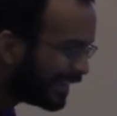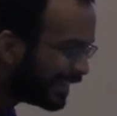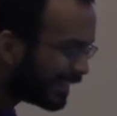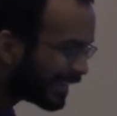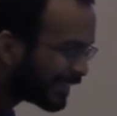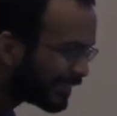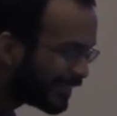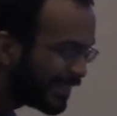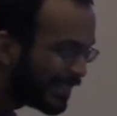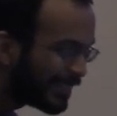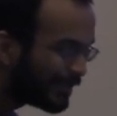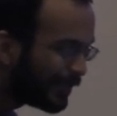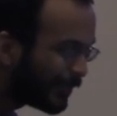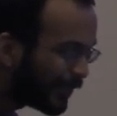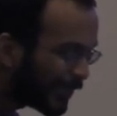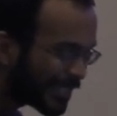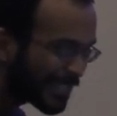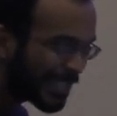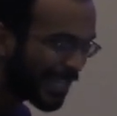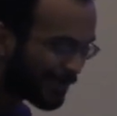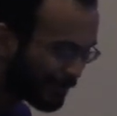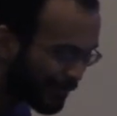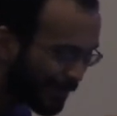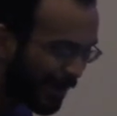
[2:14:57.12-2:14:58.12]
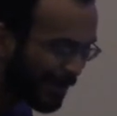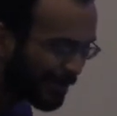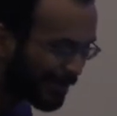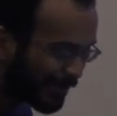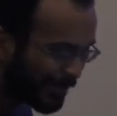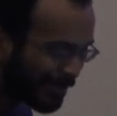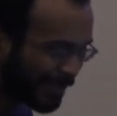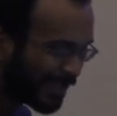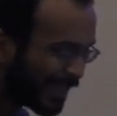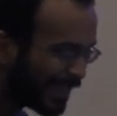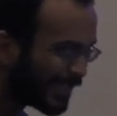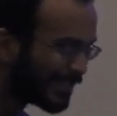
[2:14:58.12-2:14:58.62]
Like we can fix that
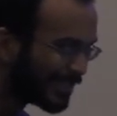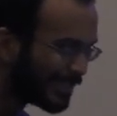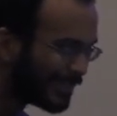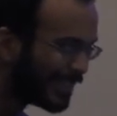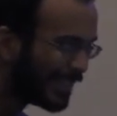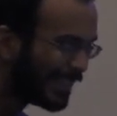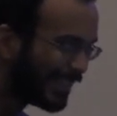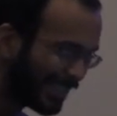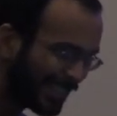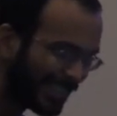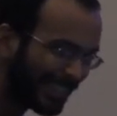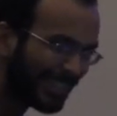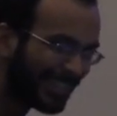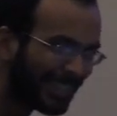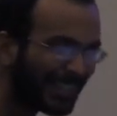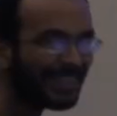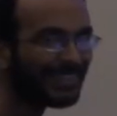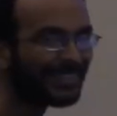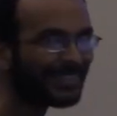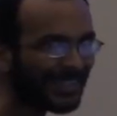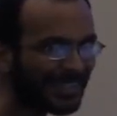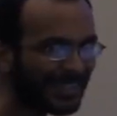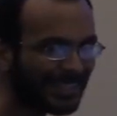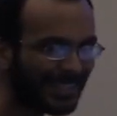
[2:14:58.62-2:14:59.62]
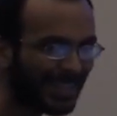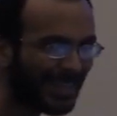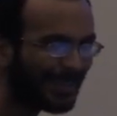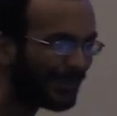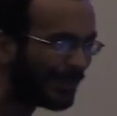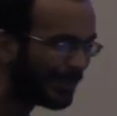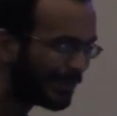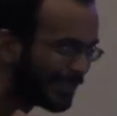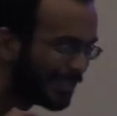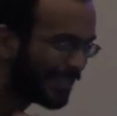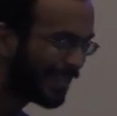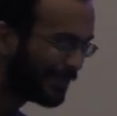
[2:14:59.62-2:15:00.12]
problem another way than getting rid of the
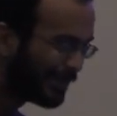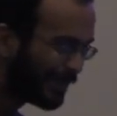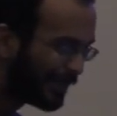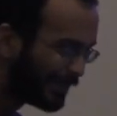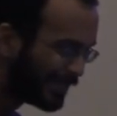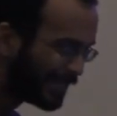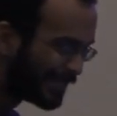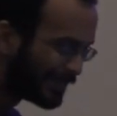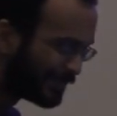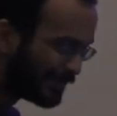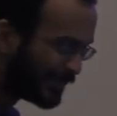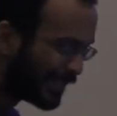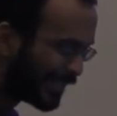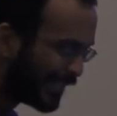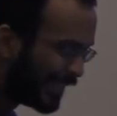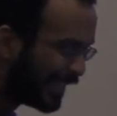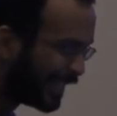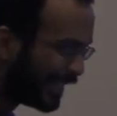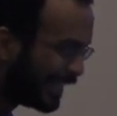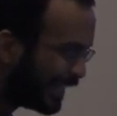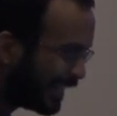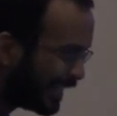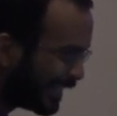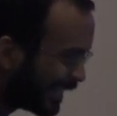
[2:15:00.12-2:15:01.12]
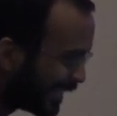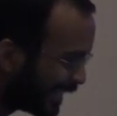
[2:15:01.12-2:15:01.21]
timeout. The timeout needs to be there.